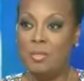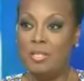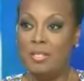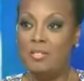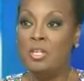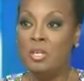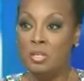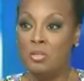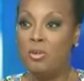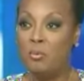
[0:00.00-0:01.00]
because
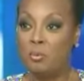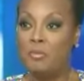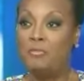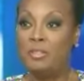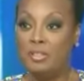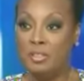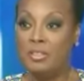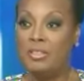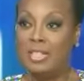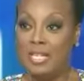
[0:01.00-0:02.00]
Oprah Winfrey
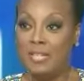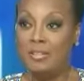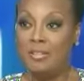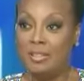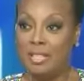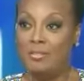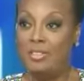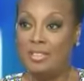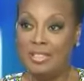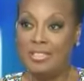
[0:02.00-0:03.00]
could stand on the
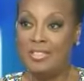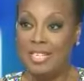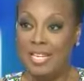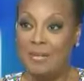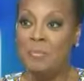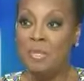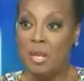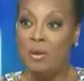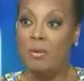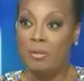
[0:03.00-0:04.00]
television and say,
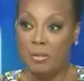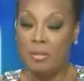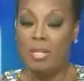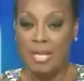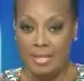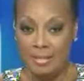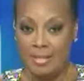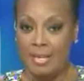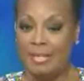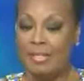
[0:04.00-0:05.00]
close that store down.
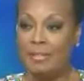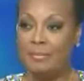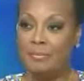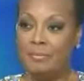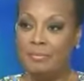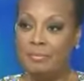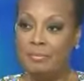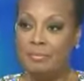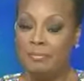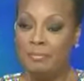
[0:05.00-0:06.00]
Exactly. I agree. And she'd
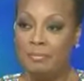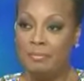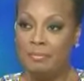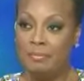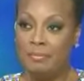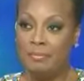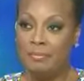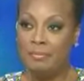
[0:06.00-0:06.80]
be perfectly in her rights to.